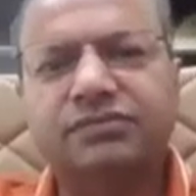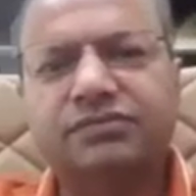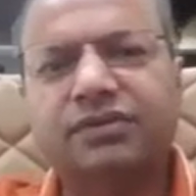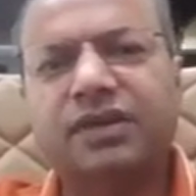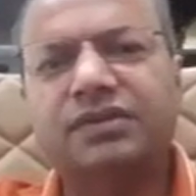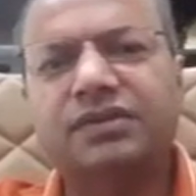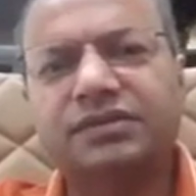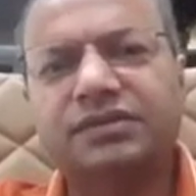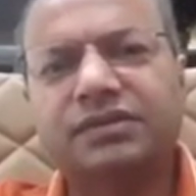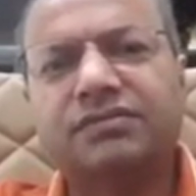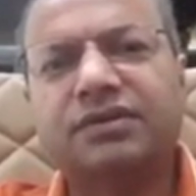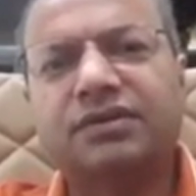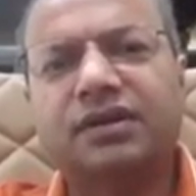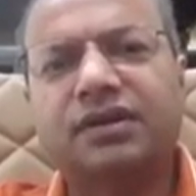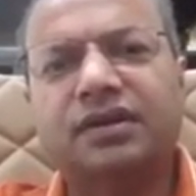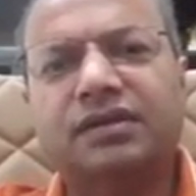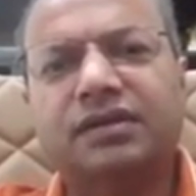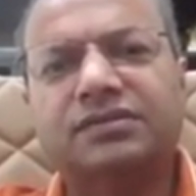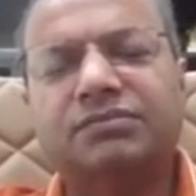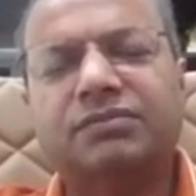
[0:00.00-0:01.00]
you find several
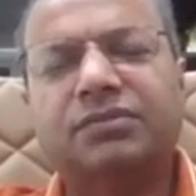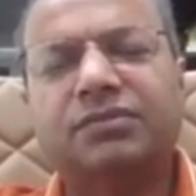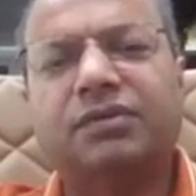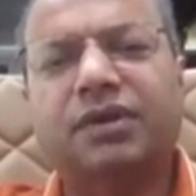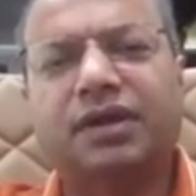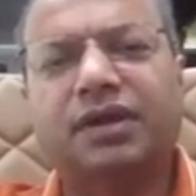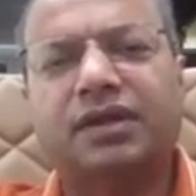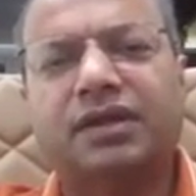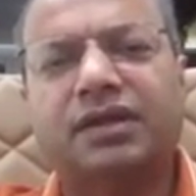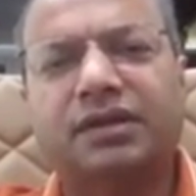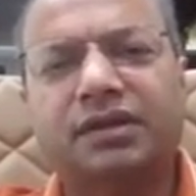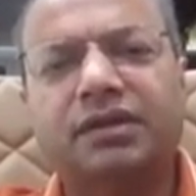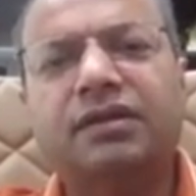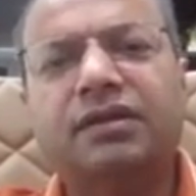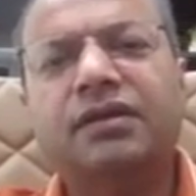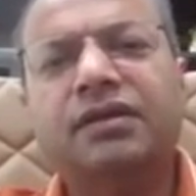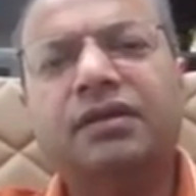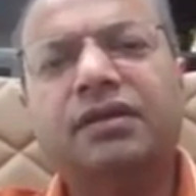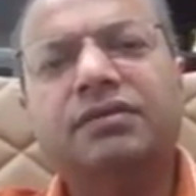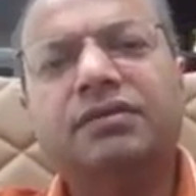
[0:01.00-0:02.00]

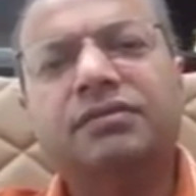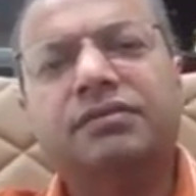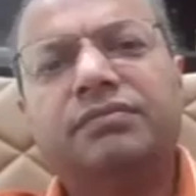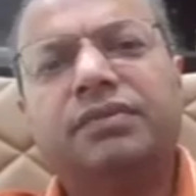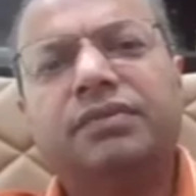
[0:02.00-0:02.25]
asymptomatic.